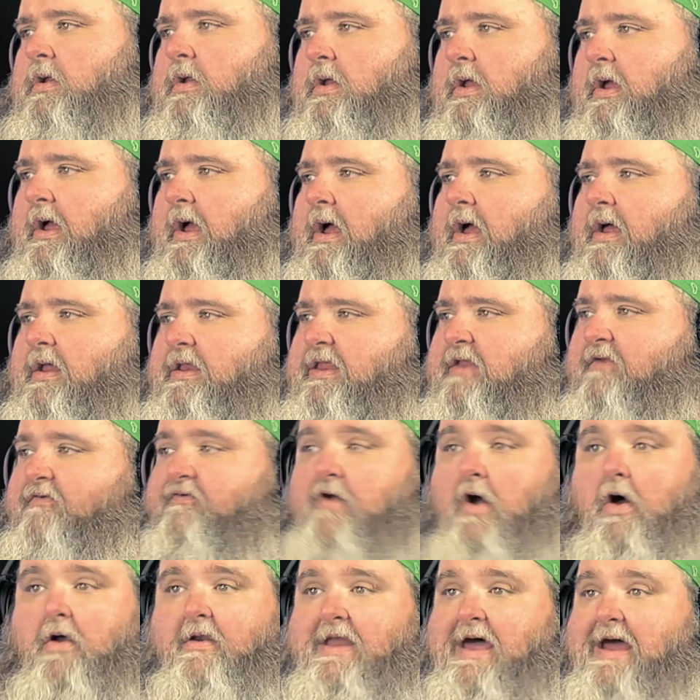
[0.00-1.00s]
It's
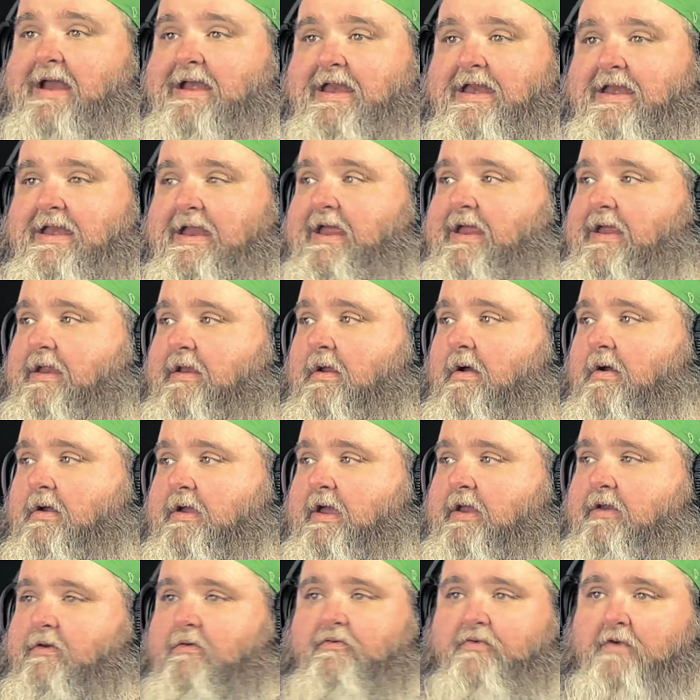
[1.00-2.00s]
called 988. All you got
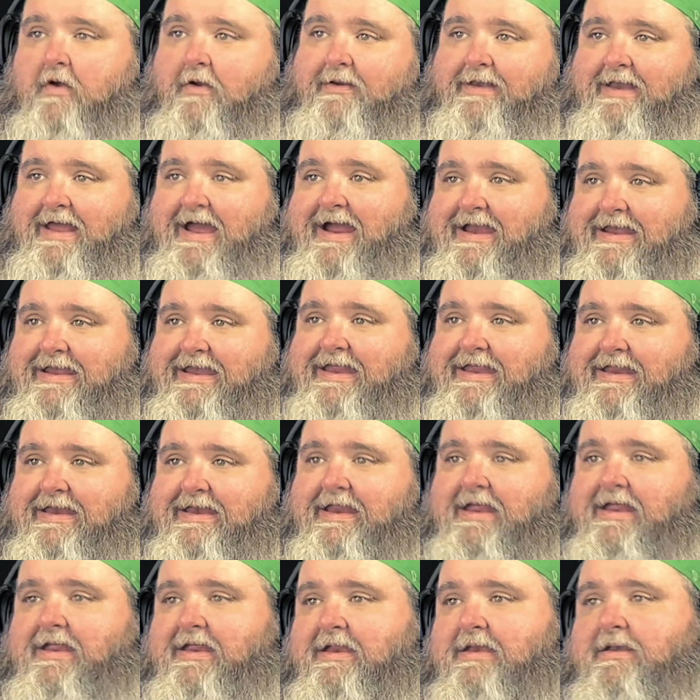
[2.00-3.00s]
to do is call
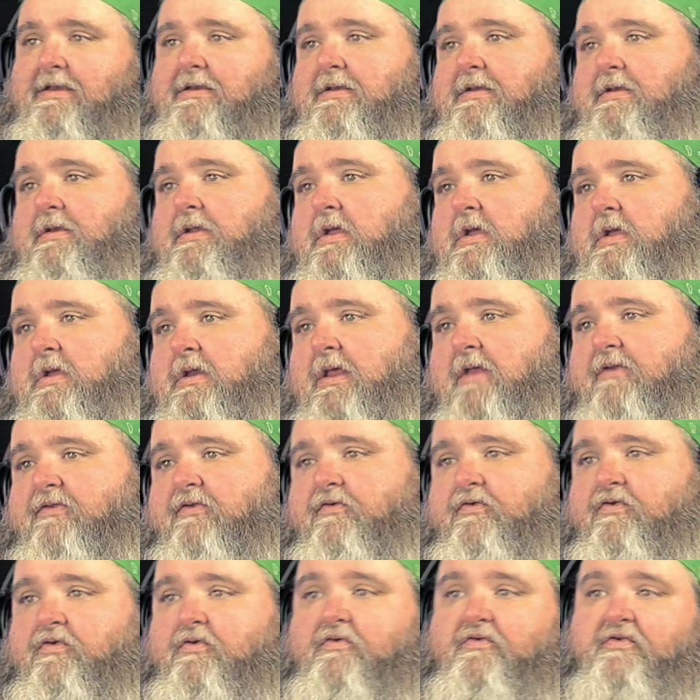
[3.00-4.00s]
988. That's the
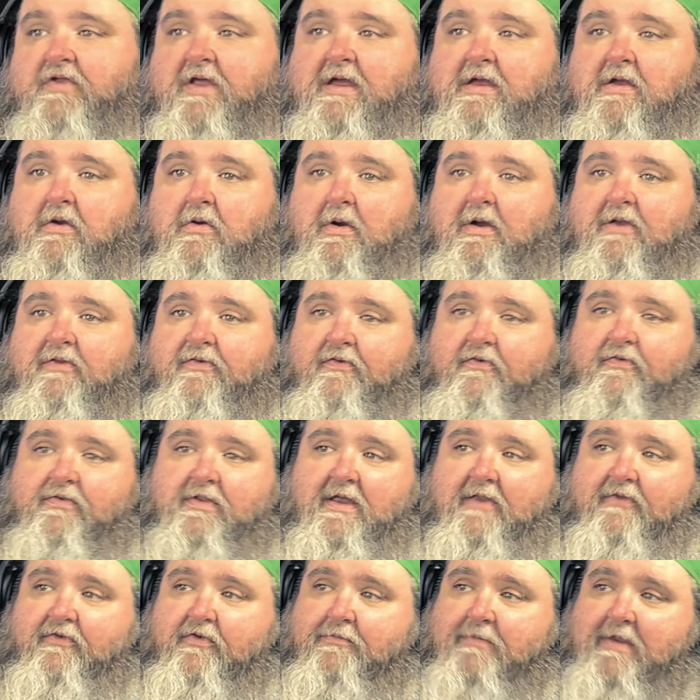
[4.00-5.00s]
suicide and crisis
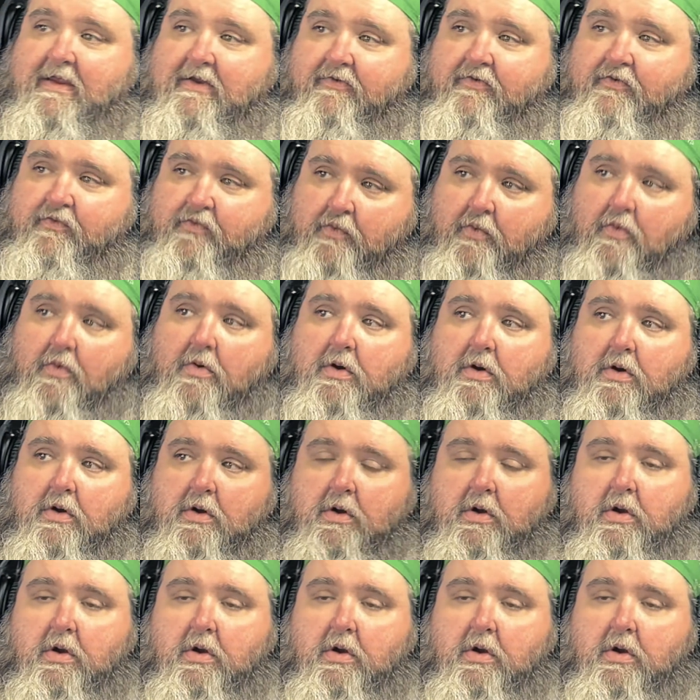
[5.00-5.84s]
line. So make sure